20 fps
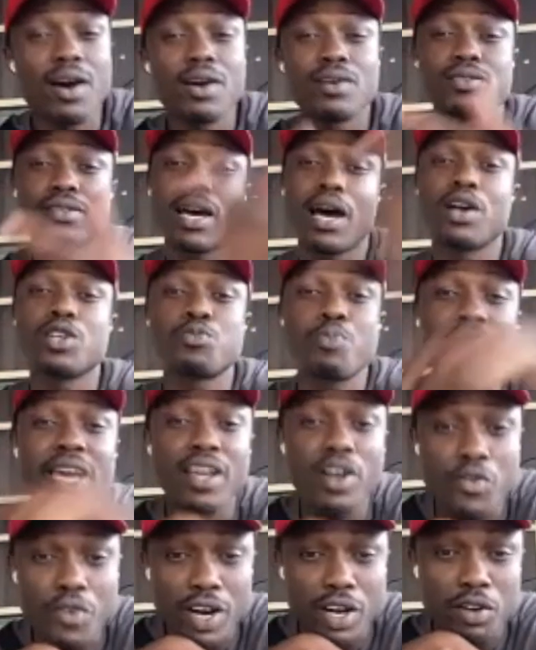I was
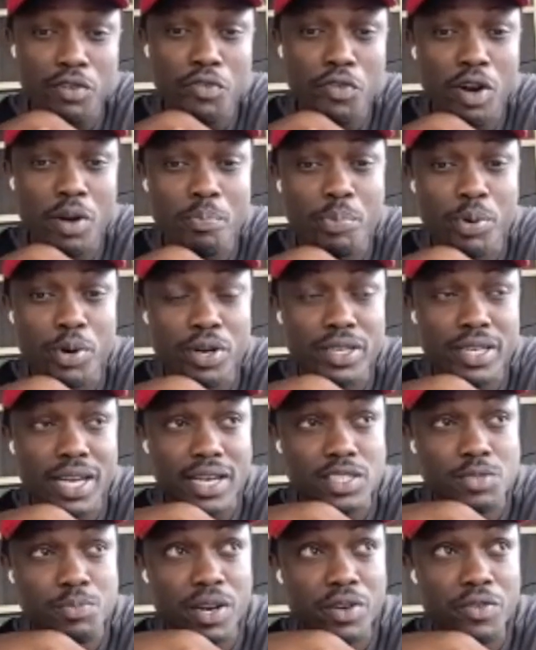making a record for a book
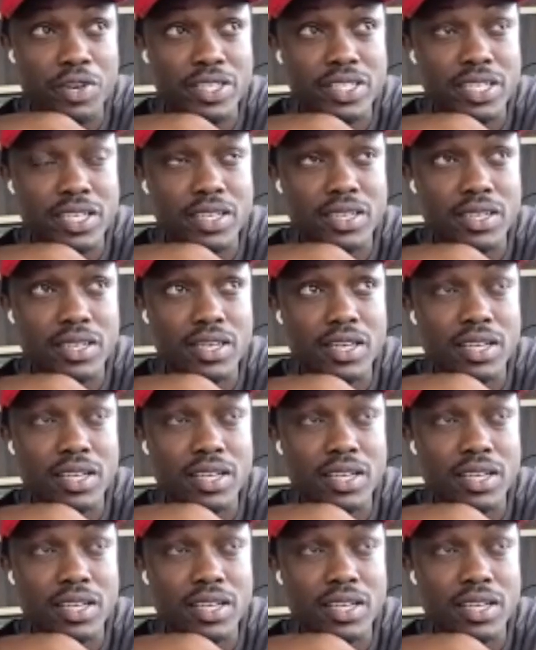that's being written.